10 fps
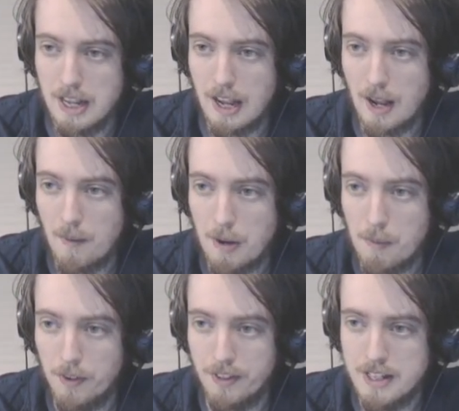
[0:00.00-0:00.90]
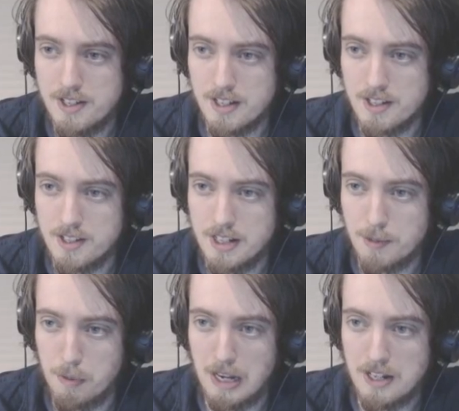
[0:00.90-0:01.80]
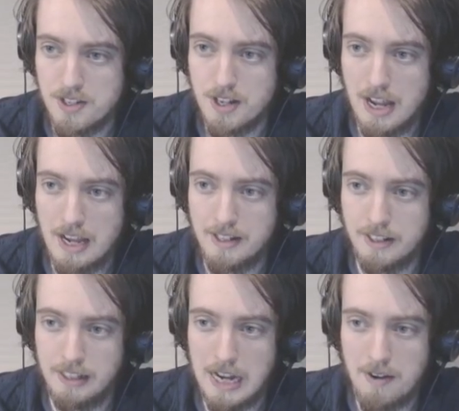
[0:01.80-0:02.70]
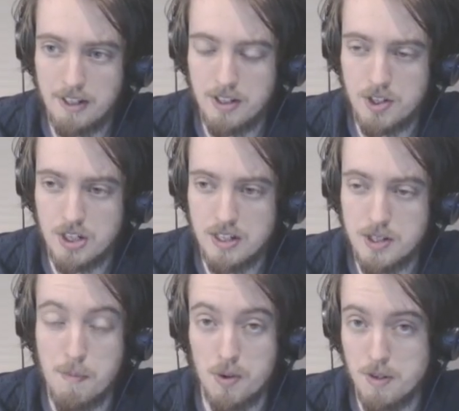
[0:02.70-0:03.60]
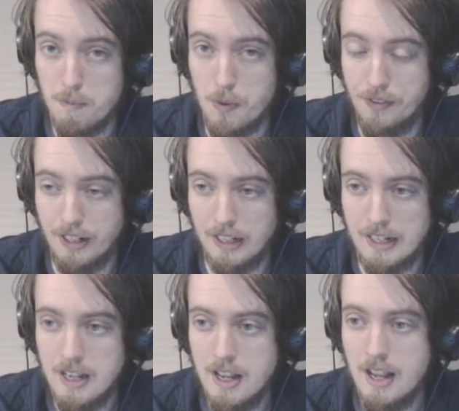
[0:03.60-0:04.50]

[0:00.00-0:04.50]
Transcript: And what this is a place to add character sheets, most importantly,